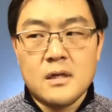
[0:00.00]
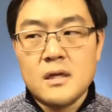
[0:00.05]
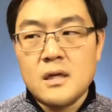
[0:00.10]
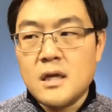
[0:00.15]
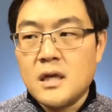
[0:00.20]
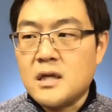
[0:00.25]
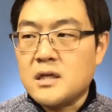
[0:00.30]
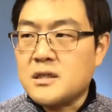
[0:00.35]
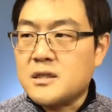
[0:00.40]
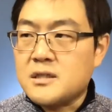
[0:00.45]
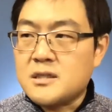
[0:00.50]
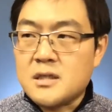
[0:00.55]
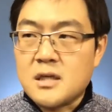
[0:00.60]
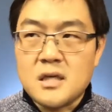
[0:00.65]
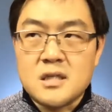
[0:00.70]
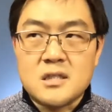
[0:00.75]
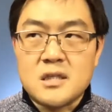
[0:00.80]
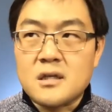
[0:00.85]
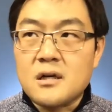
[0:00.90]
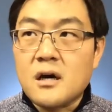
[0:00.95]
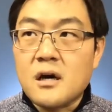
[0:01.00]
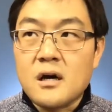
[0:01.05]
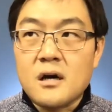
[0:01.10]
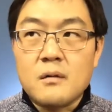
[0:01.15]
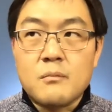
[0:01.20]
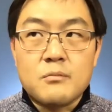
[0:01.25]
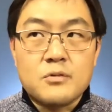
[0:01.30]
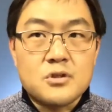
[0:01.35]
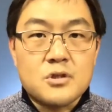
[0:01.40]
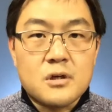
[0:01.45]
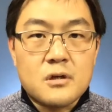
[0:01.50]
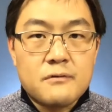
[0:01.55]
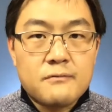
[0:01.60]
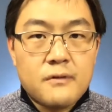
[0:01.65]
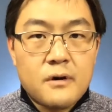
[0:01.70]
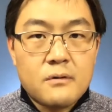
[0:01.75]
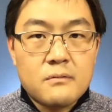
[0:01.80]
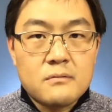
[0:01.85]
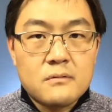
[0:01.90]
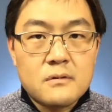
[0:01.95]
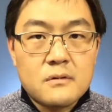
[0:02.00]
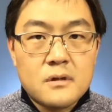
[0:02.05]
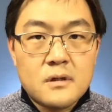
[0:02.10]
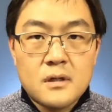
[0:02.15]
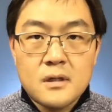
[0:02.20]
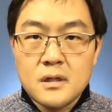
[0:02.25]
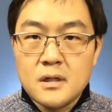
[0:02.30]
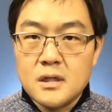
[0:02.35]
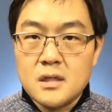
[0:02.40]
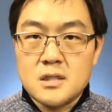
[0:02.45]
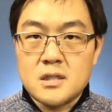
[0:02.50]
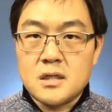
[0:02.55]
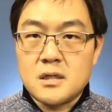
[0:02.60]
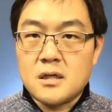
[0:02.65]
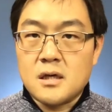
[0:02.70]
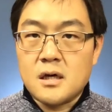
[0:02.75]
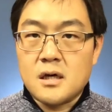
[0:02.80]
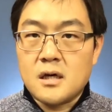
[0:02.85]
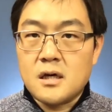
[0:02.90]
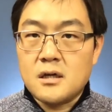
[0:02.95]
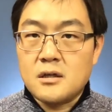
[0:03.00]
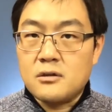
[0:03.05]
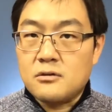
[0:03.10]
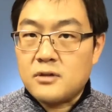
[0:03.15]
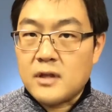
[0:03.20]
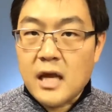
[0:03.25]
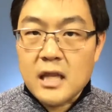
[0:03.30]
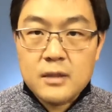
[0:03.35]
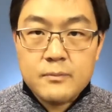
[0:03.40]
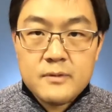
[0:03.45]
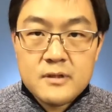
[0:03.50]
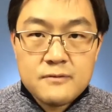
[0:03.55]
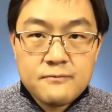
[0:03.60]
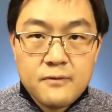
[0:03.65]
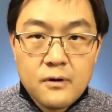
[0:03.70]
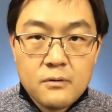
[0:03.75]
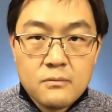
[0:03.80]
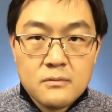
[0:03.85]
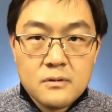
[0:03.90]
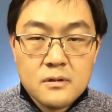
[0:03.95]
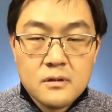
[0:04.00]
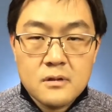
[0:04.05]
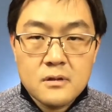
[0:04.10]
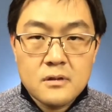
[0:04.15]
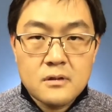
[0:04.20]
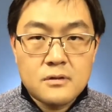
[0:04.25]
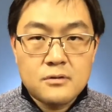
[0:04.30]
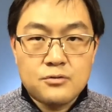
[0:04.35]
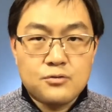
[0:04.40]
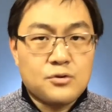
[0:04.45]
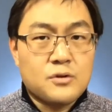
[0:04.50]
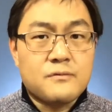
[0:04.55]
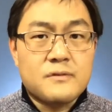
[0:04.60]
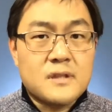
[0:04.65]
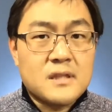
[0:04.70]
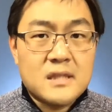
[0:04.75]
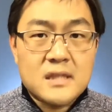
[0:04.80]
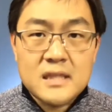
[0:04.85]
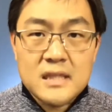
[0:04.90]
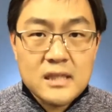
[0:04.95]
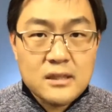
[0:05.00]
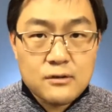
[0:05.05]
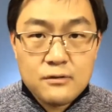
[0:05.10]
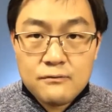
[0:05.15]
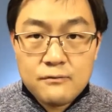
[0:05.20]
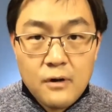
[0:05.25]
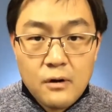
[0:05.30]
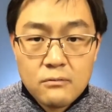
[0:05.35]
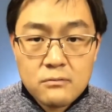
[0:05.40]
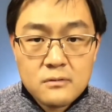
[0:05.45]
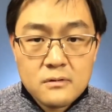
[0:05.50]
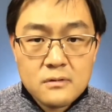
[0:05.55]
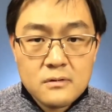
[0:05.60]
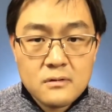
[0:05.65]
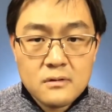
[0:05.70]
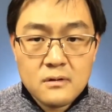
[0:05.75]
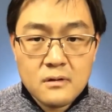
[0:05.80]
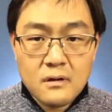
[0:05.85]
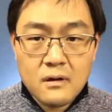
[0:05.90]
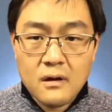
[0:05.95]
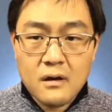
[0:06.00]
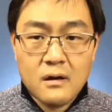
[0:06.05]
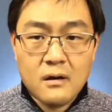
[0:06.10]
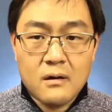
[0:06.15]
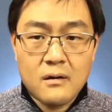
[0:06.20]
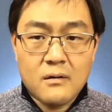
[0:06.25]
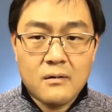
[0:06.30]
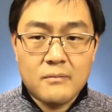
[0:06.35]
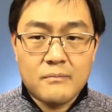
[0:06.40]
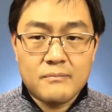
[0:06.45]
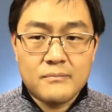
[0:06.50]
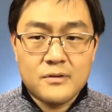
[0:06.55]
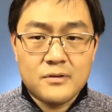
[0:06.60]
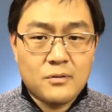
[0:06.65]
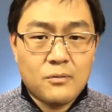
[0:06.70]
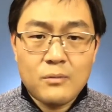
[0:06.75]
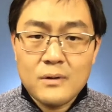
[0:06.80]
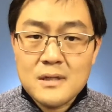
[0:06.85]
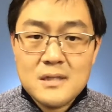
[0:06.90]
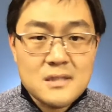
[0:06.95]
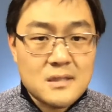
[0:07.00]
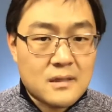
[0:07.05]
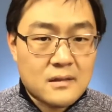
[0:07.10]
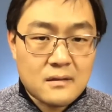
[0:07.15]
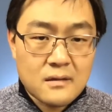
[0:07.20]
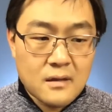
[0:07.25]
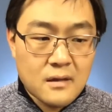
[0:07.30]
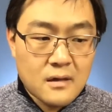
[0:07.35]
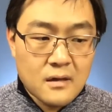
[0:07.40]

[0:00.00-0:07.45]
Is it a majority vote? Is it a unanimous vote? Do you even need to vote? What is it?